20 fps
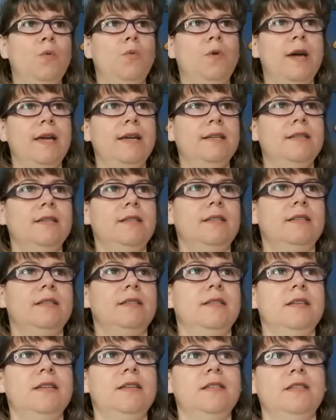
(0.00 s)
waist
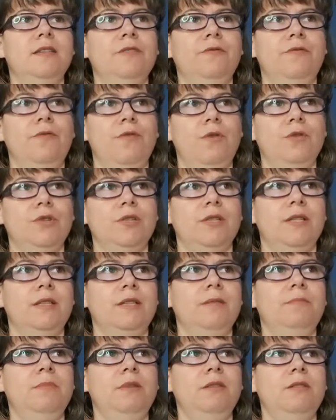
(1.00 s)
64
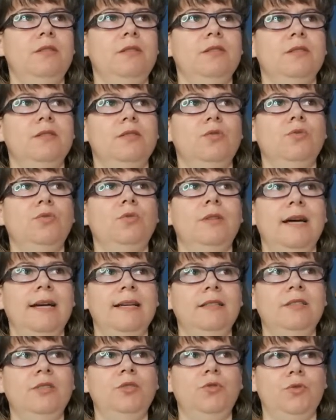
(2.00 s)
centimeters to
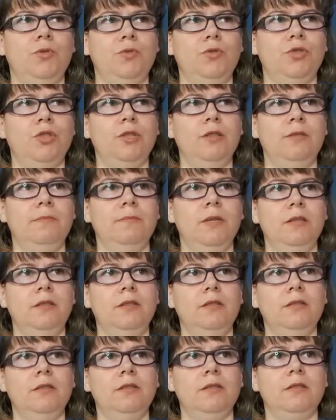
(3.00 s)
92
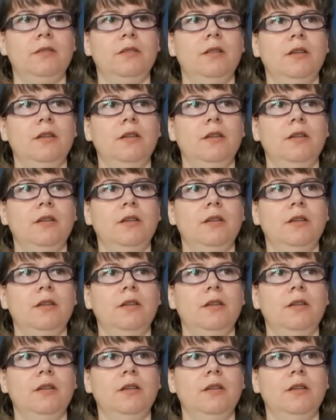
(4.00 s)
centimeters.